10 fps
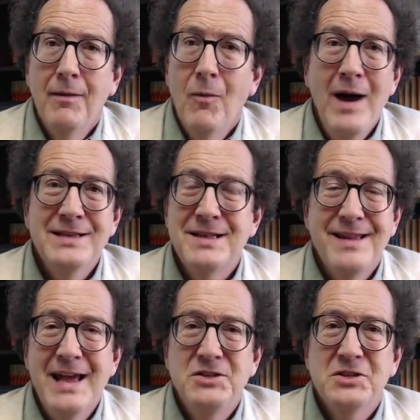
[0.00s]
Why isn't
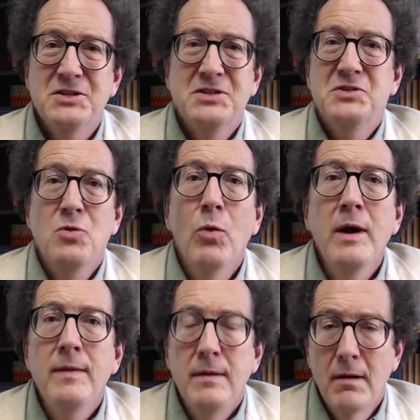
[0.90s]
that just
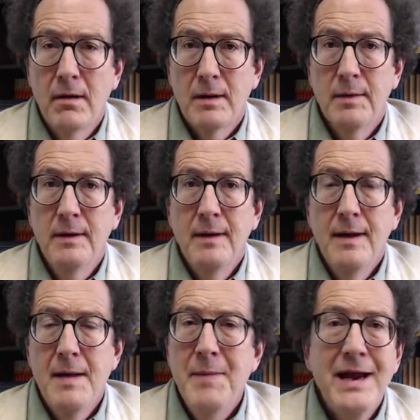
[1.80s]
distorting the argument
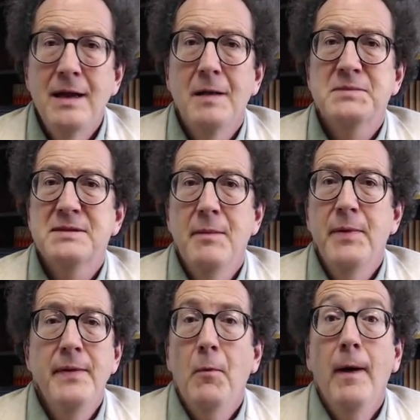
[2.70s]
and making up
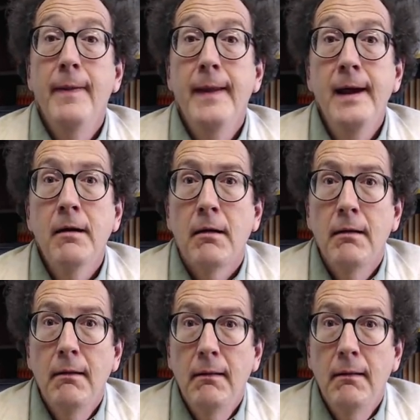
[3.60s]
something that wasn't there?